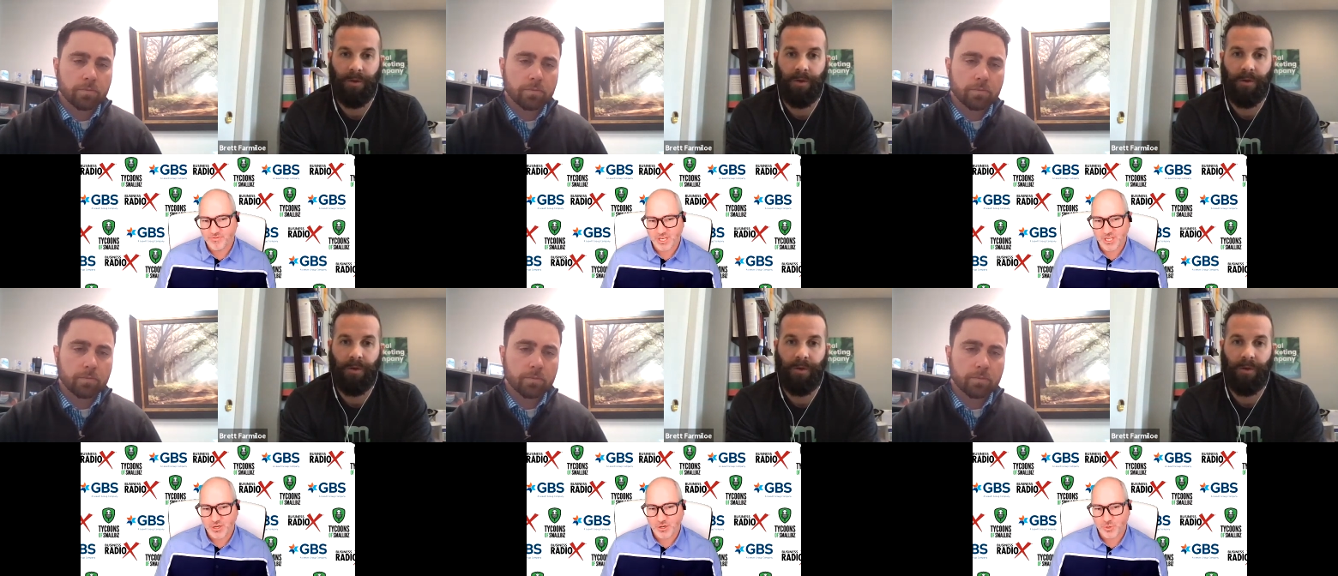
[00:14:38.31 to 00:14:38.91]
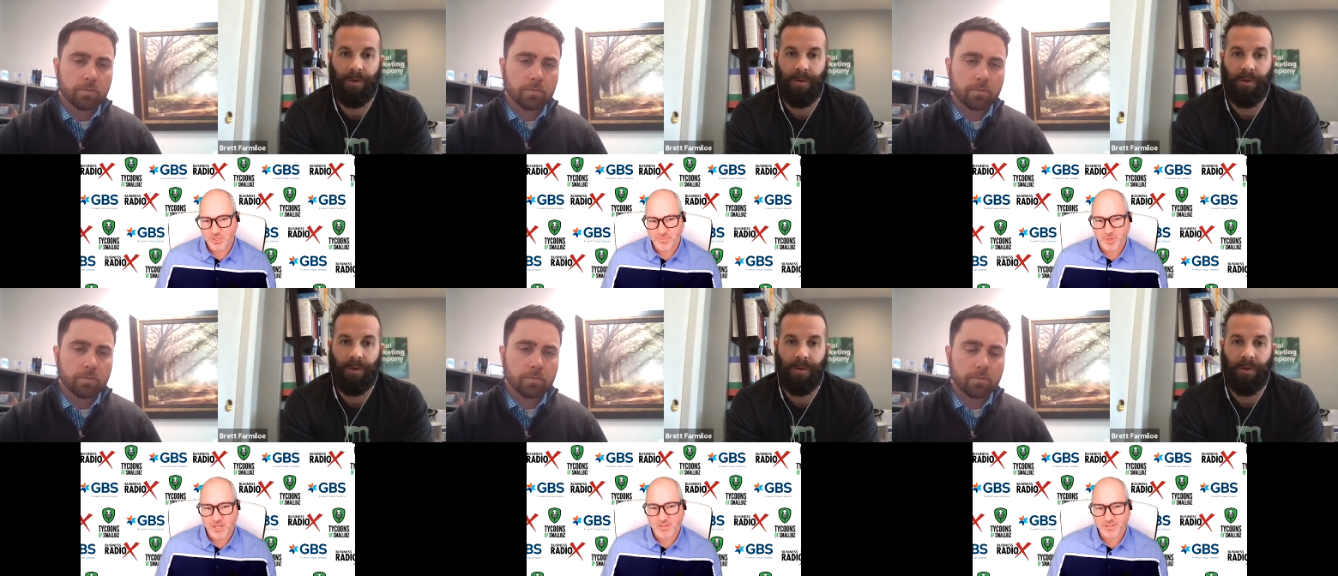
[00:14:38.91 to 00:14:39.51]
Speaker 1: video
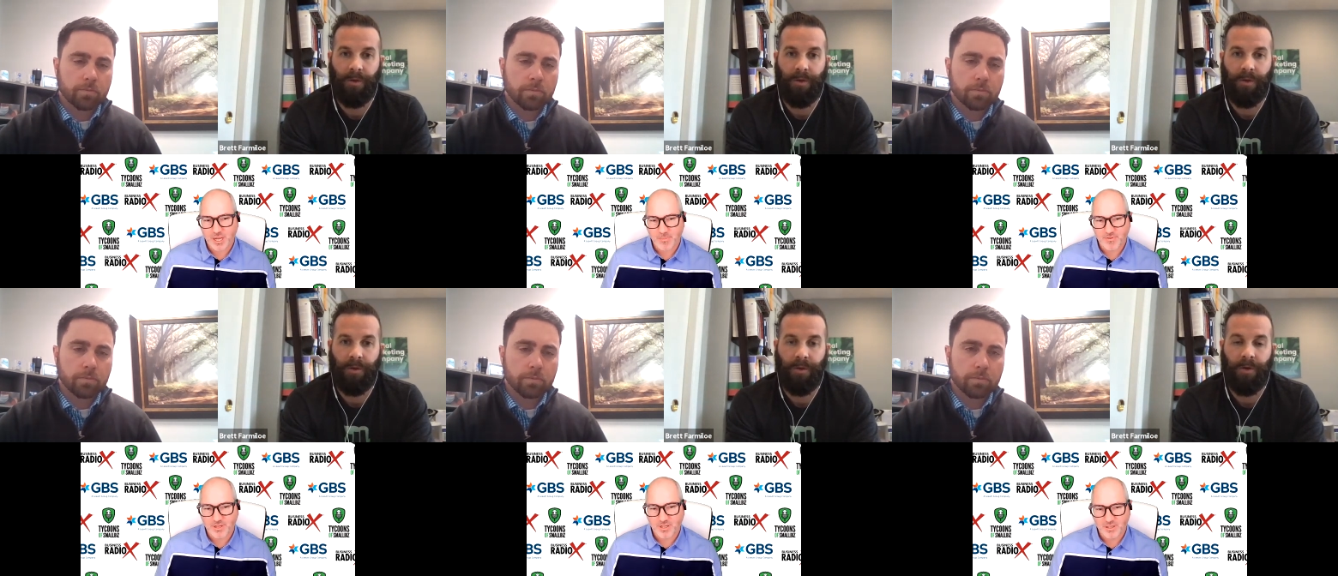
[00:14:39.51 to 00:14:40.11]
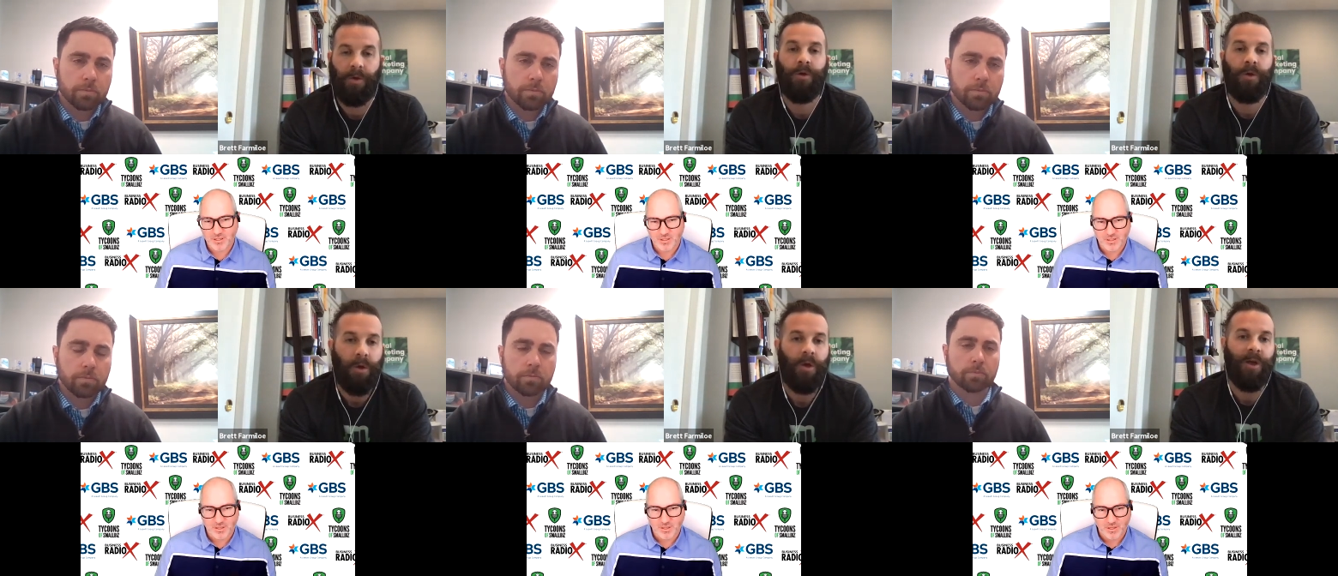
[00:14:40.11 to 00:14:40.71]
response type of a
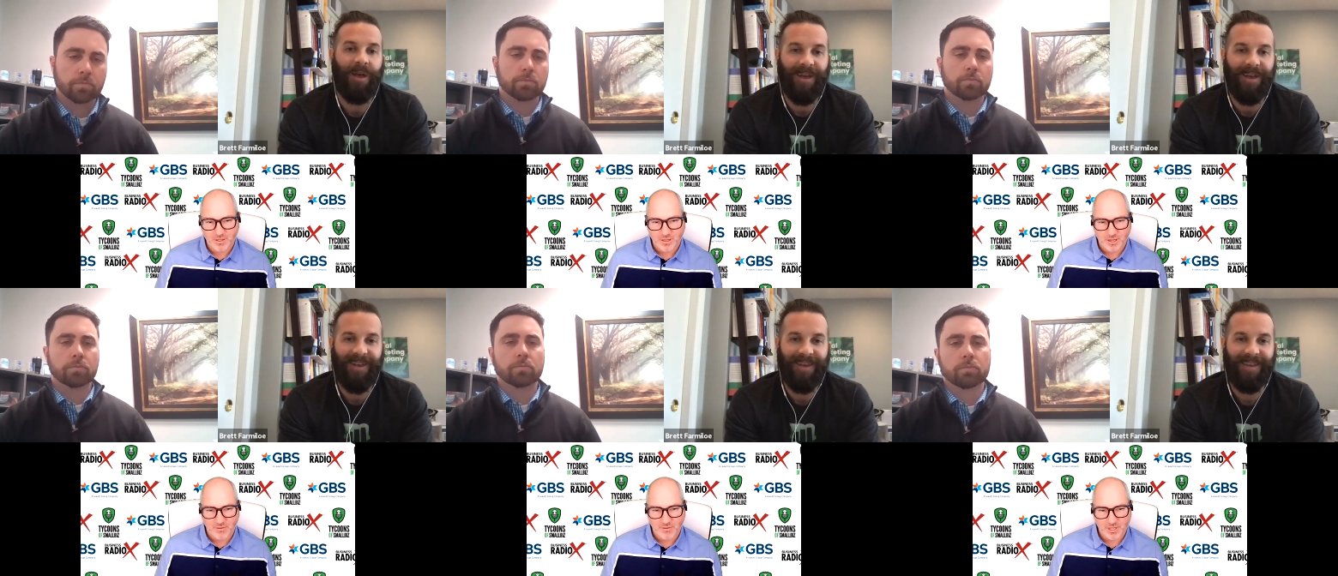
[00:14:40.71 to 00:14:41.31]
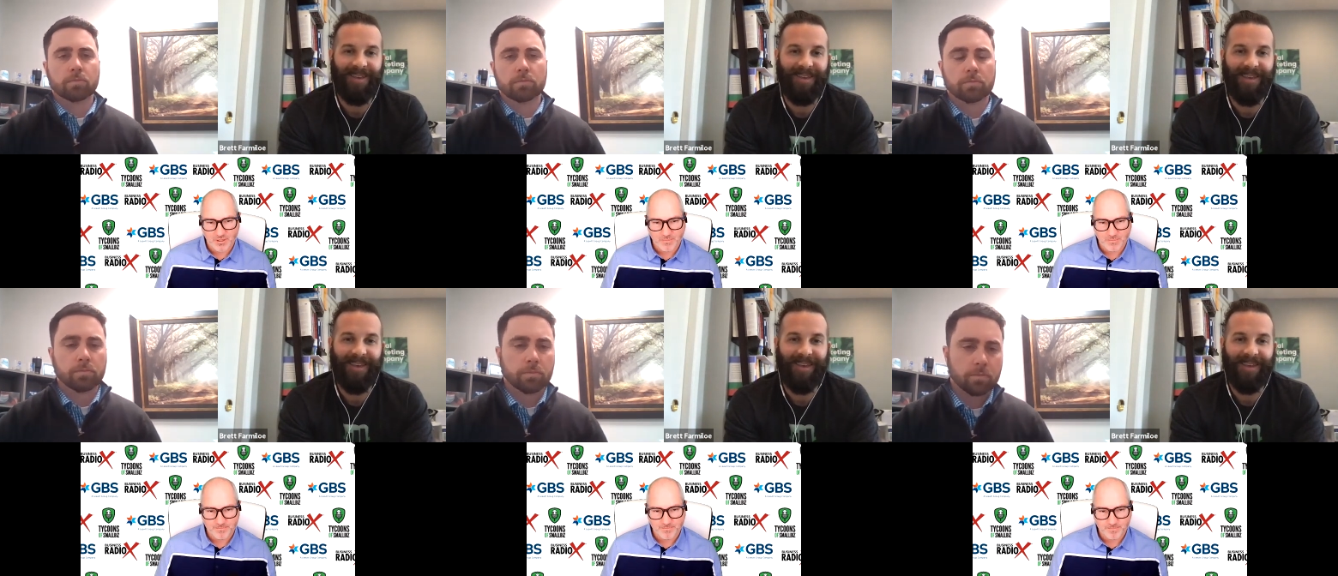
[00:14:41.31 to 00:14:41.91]
of a
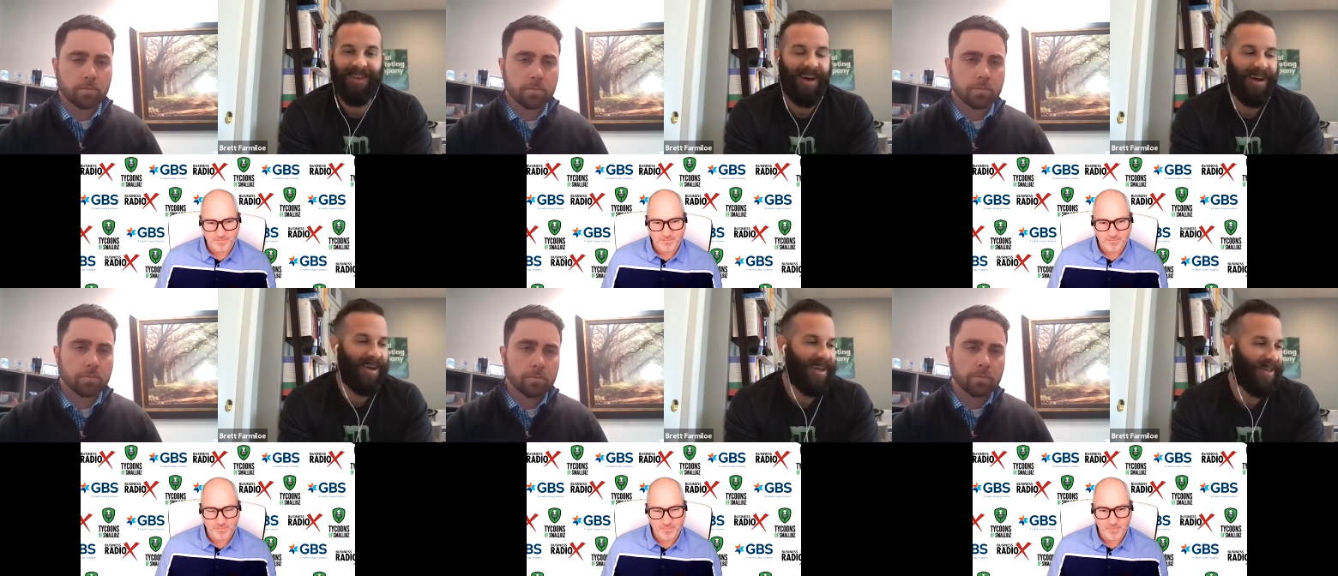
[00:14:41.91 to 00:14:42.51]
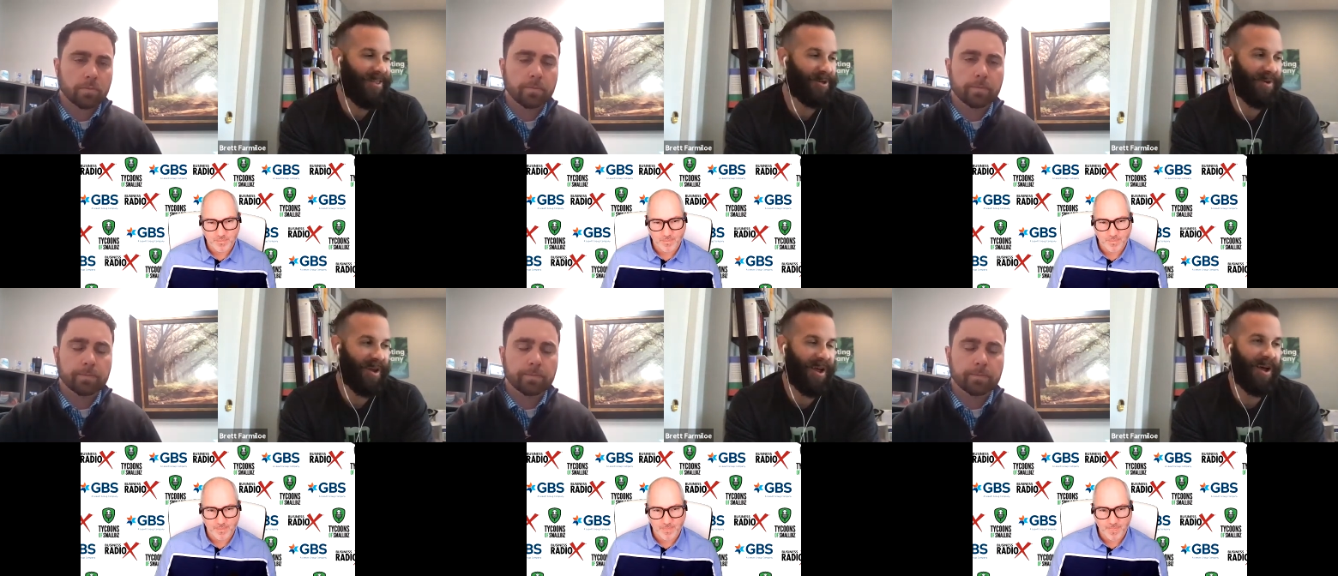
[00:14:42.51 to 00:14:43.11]
deal?
Speaker 2: Yeah, there's
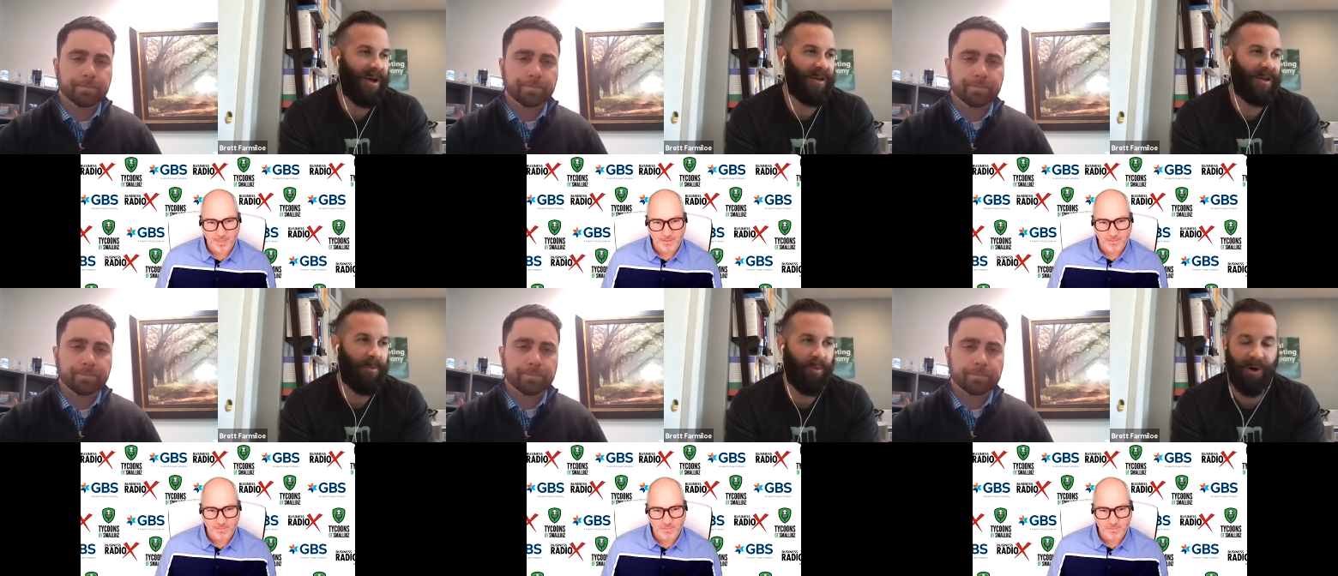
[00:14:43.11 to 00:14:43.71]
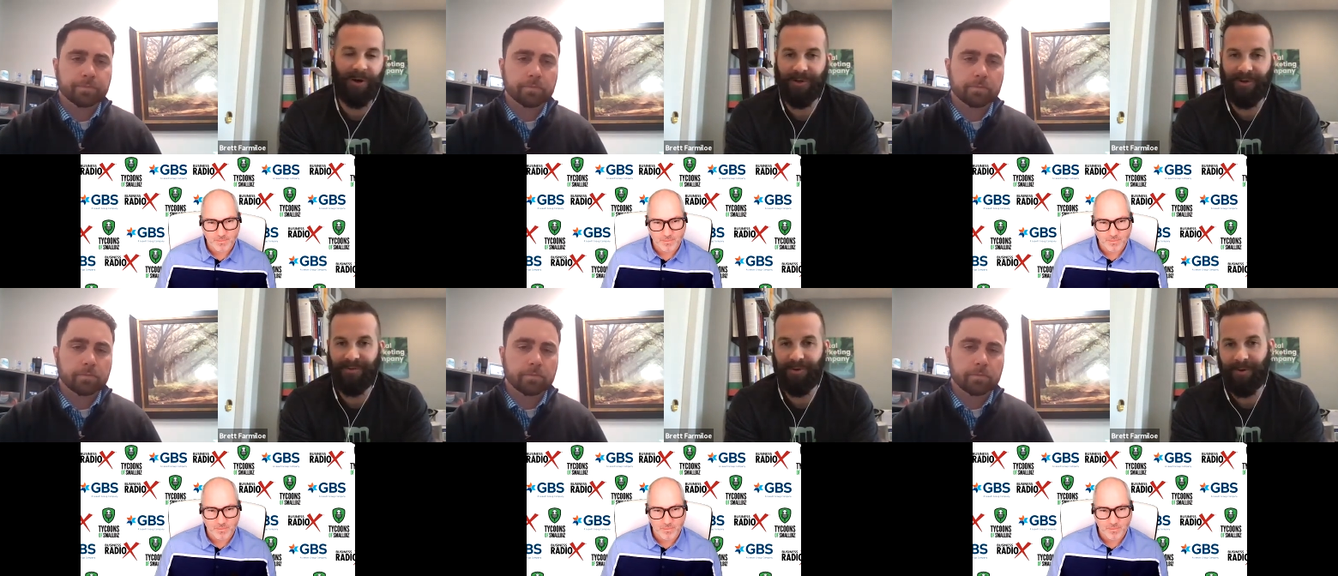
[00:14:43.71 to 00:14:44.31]
been a couple partners
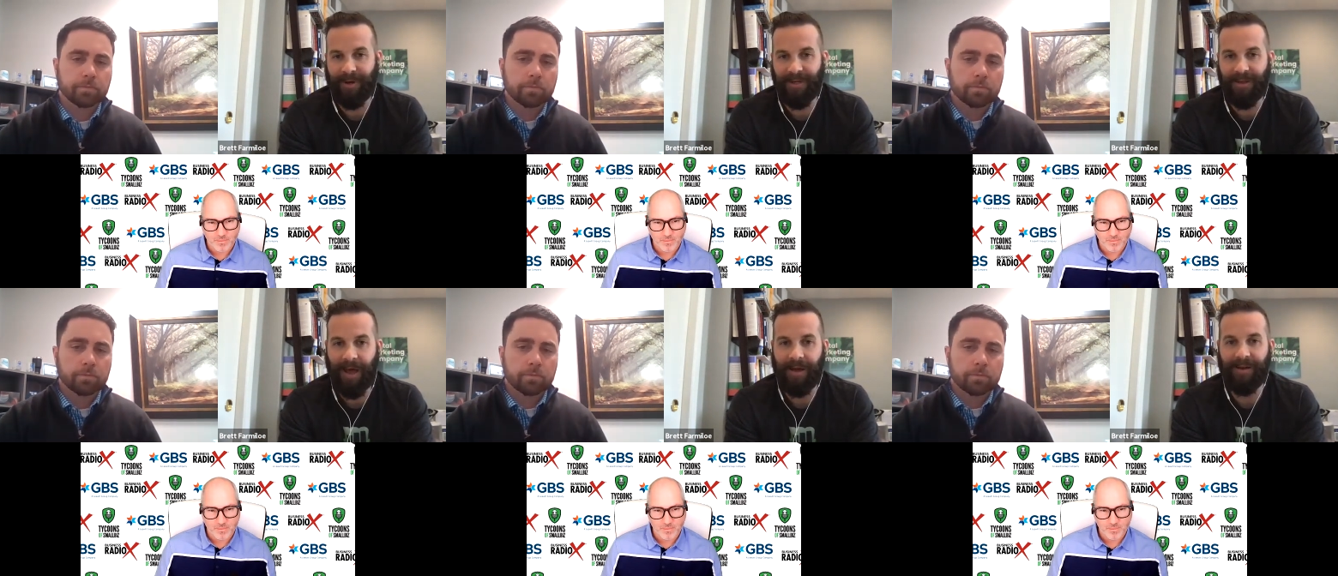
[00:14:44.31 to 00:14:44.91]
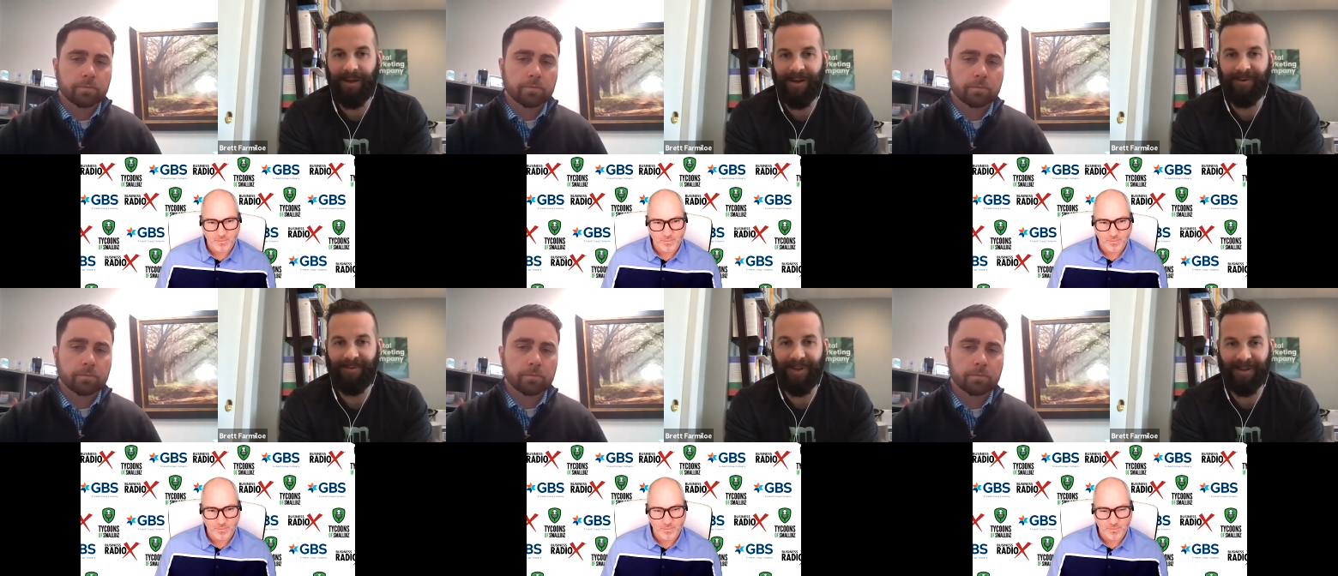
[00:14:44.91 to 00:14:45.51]
who've requested that um,